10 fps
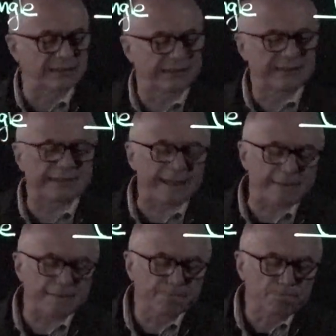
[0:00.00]
He said,
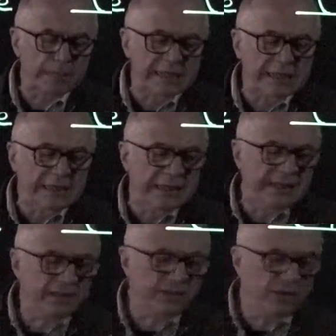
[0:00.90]

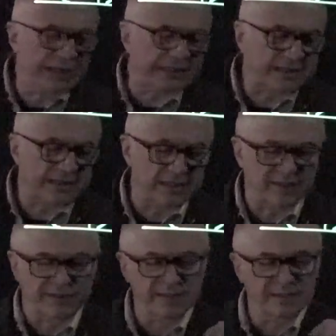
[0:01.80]
let's look at the
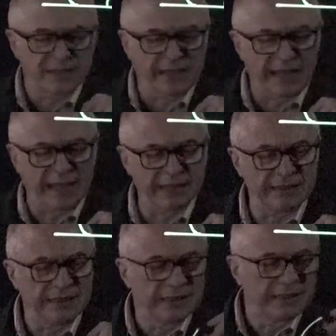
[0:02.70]
surface, and
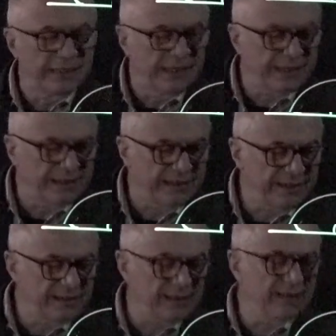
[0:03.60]
this
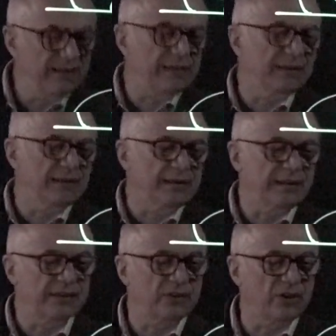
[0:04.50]
is, let's
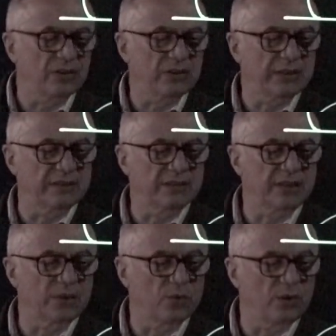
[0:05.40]
call this
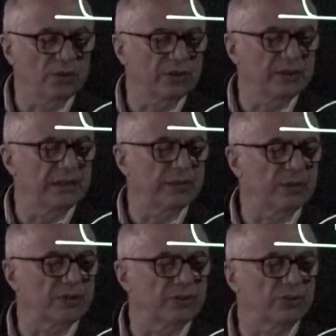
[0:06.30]
water, and we're
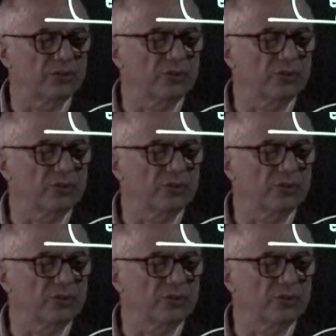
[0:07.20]
going to call